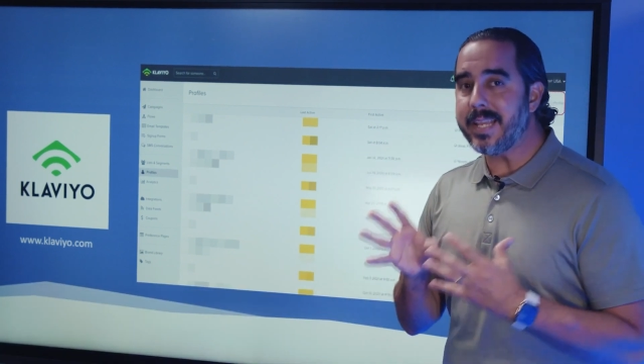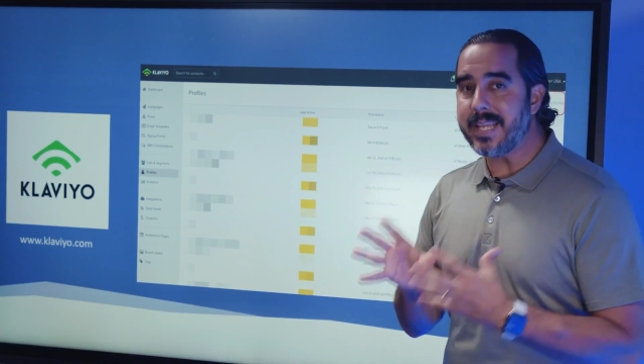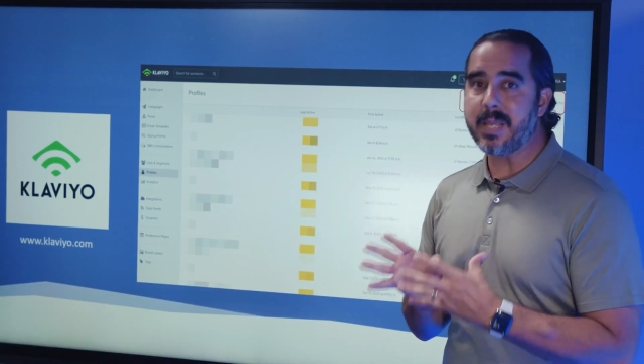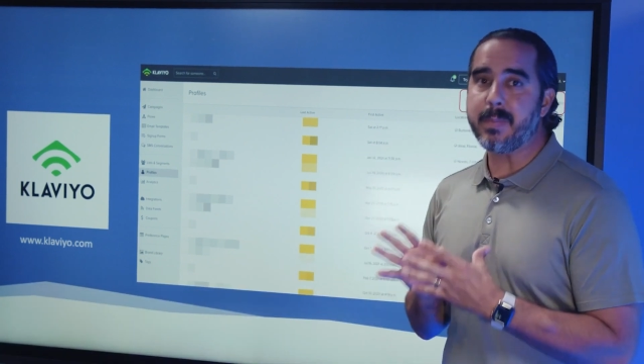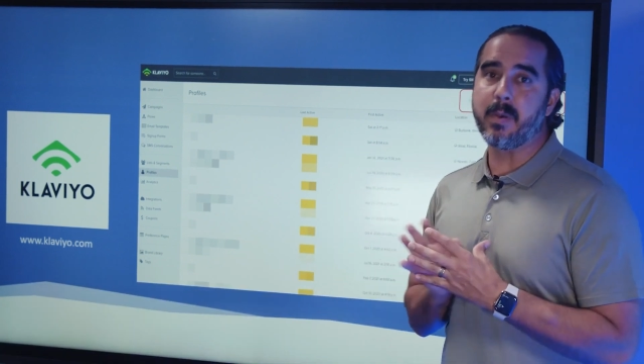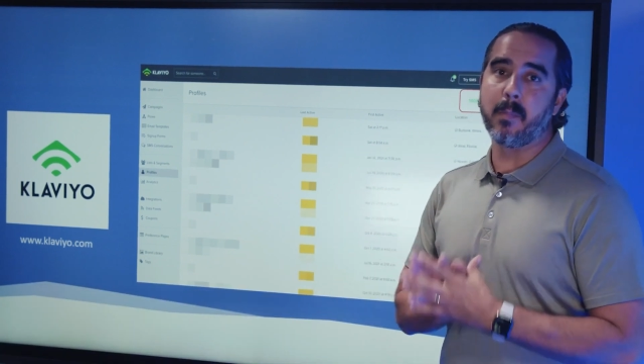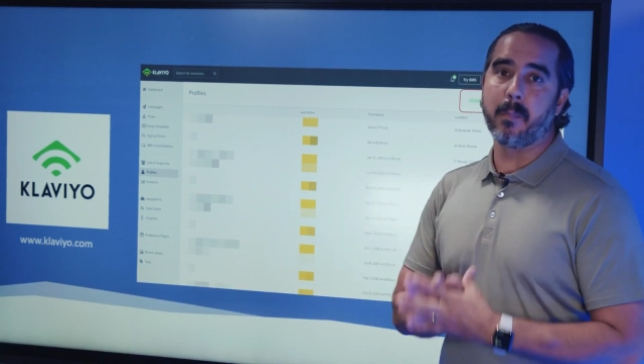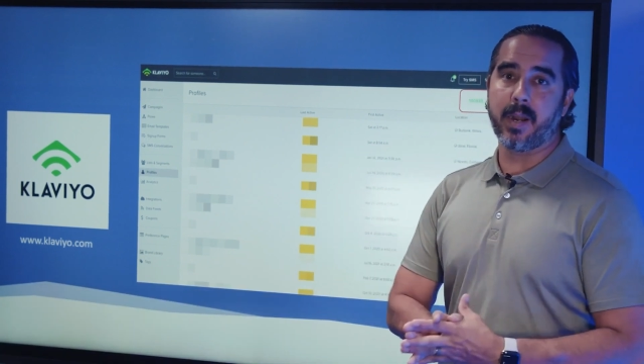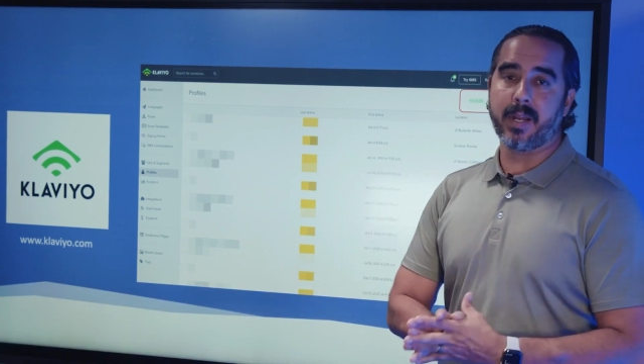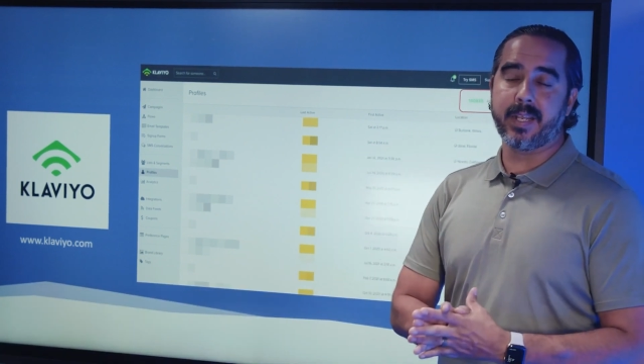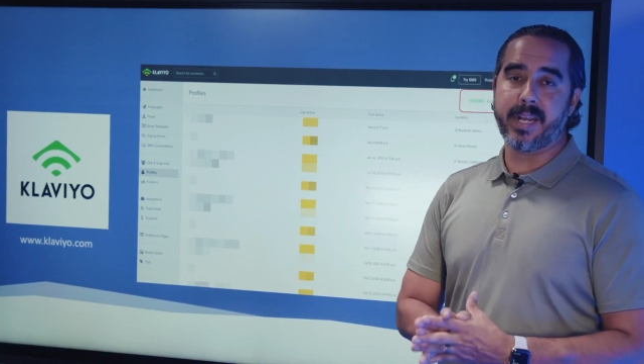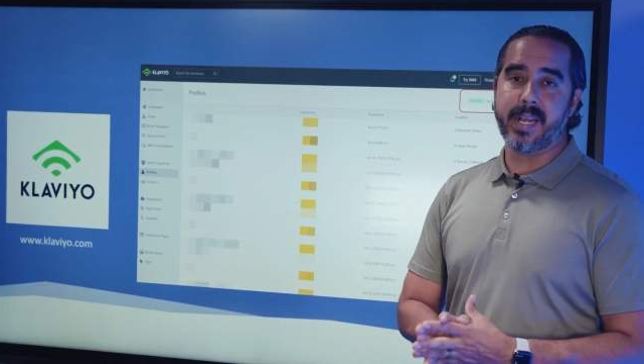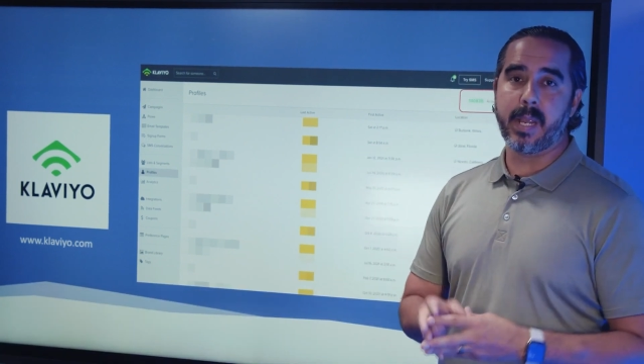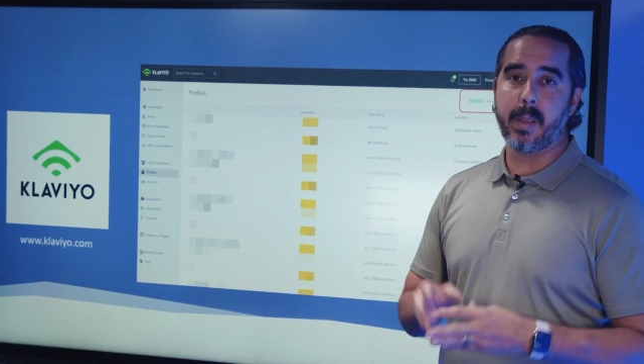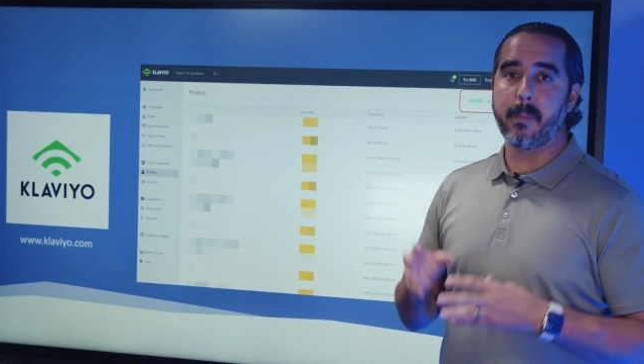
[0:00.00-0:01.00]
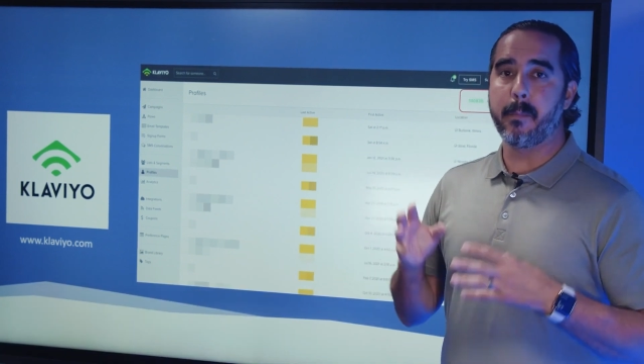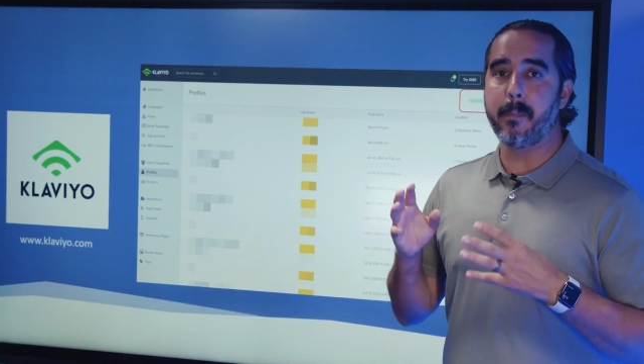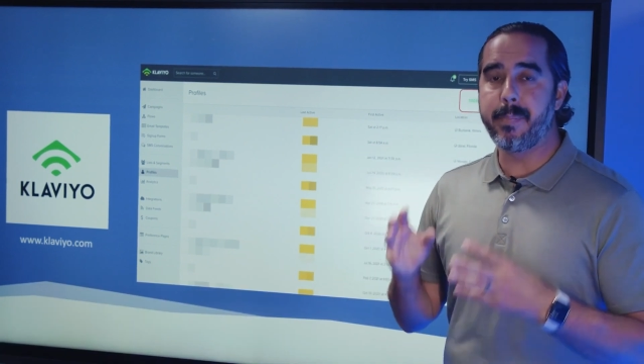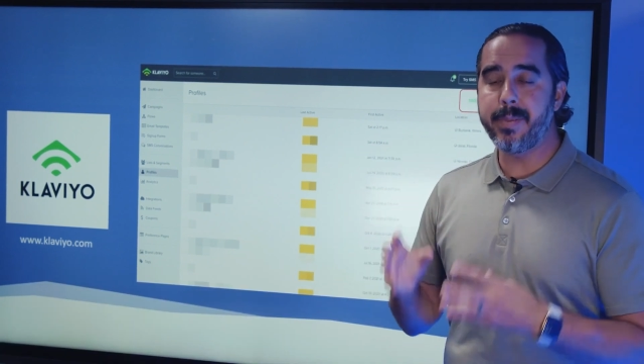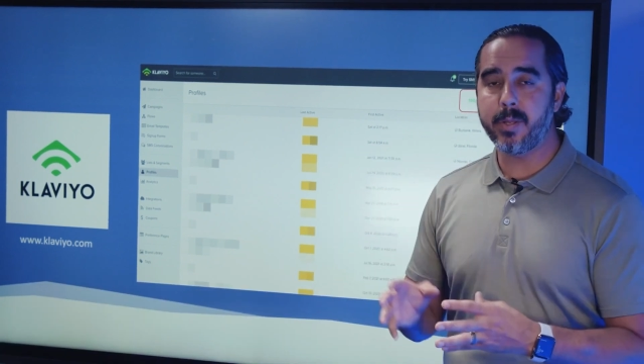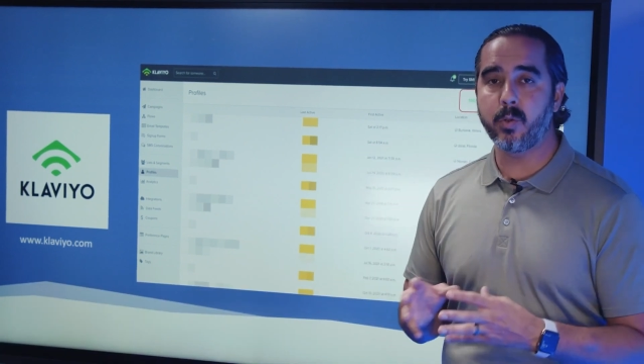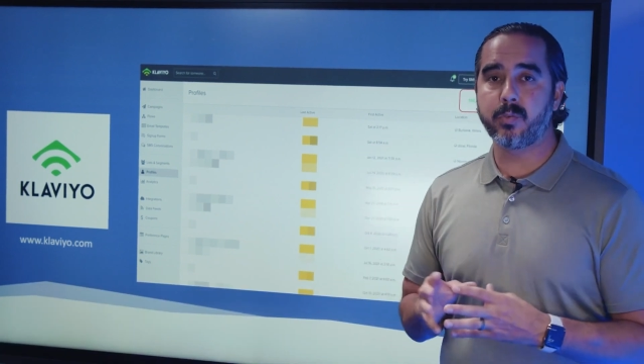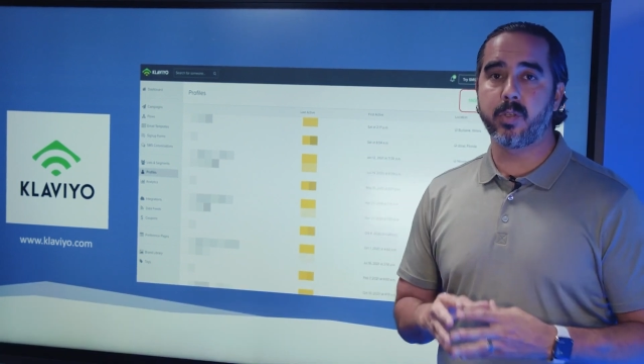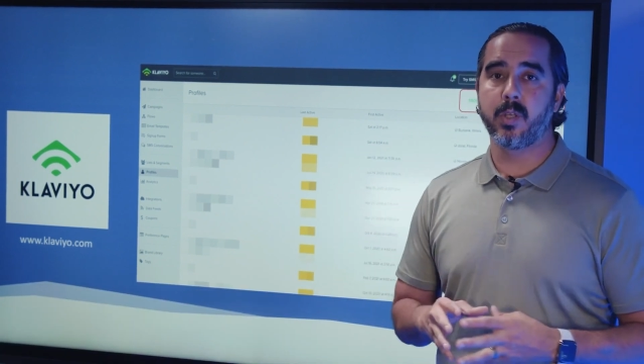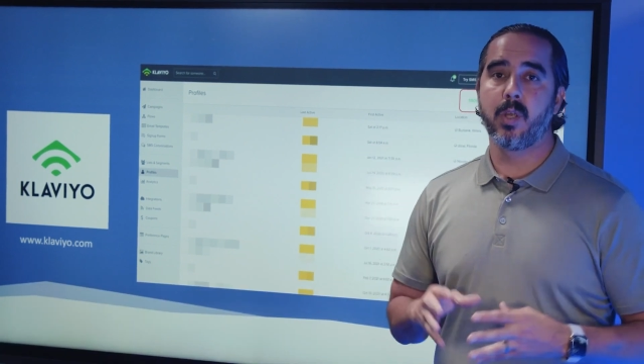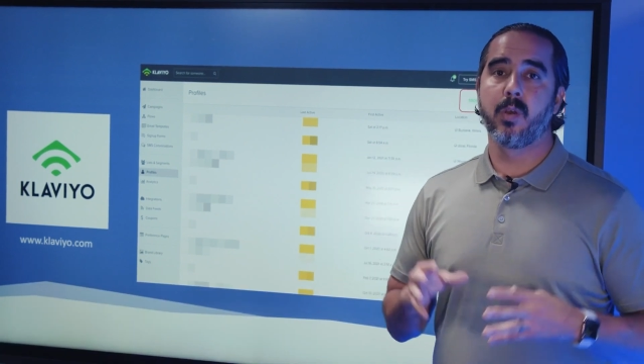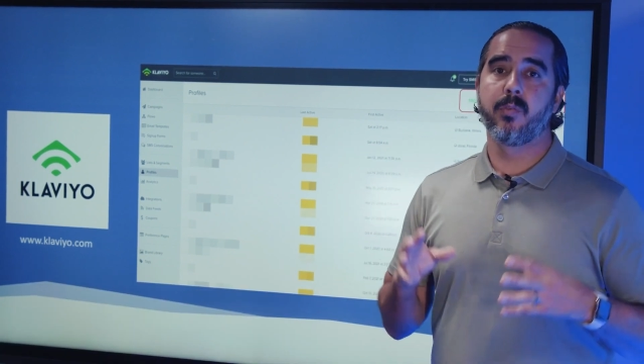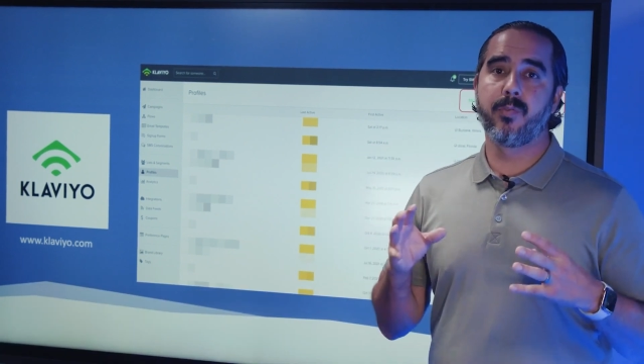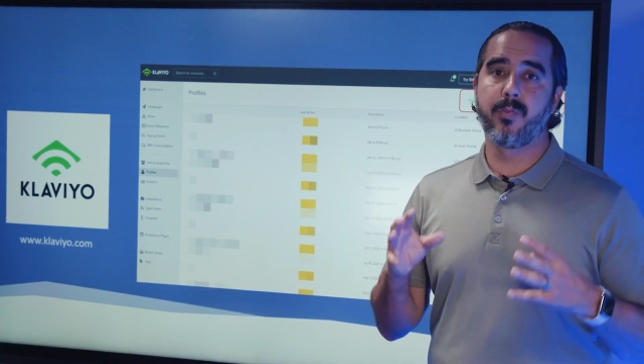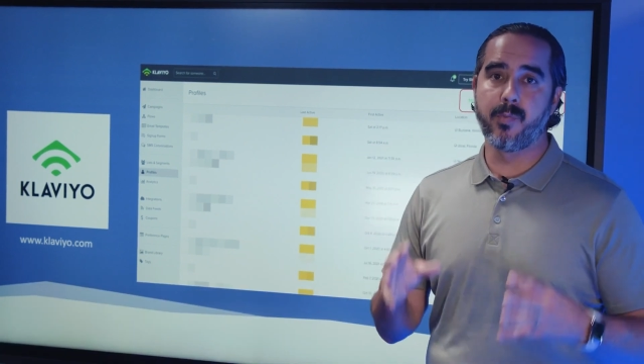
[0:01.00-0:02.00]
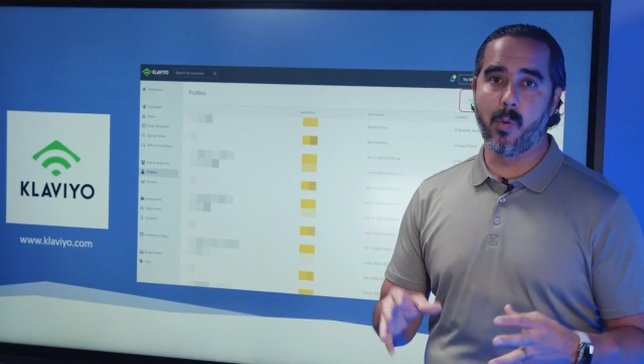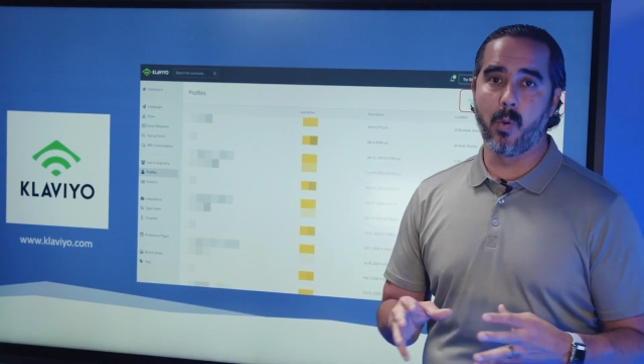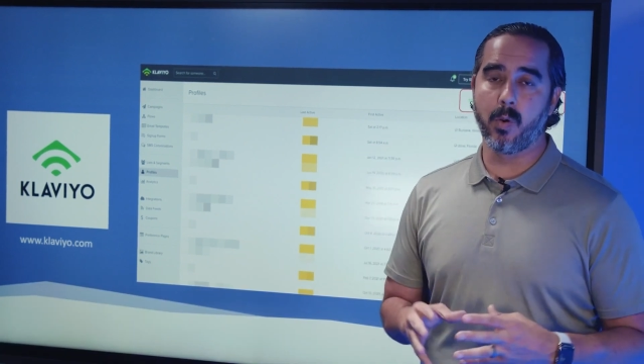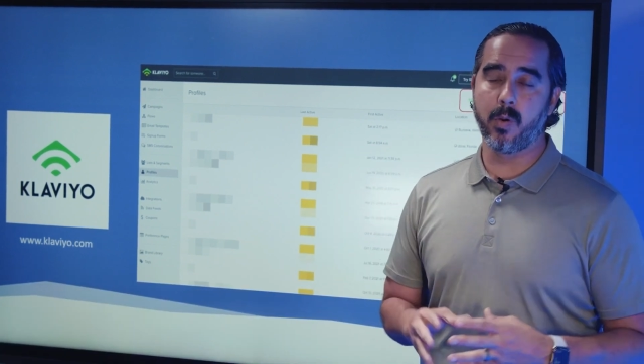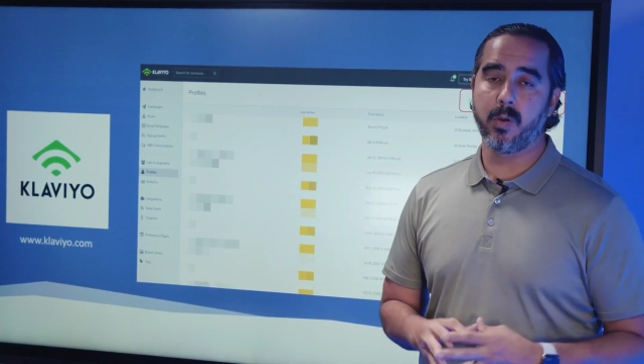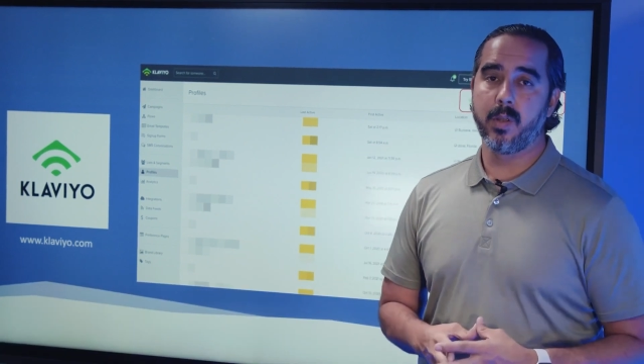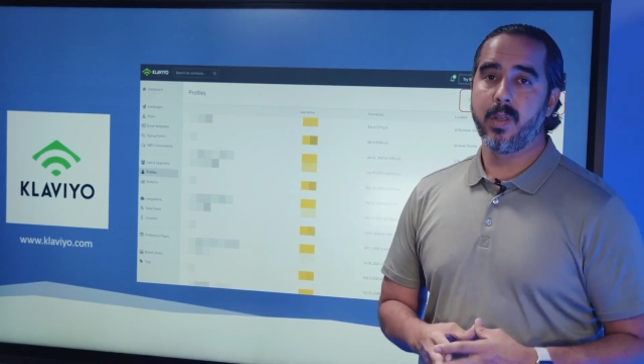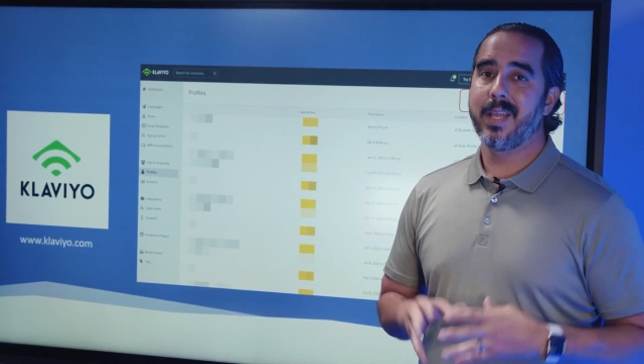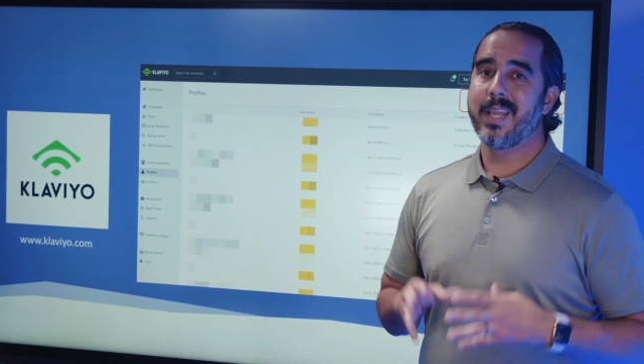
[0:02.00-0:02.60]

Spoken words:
email marketing built for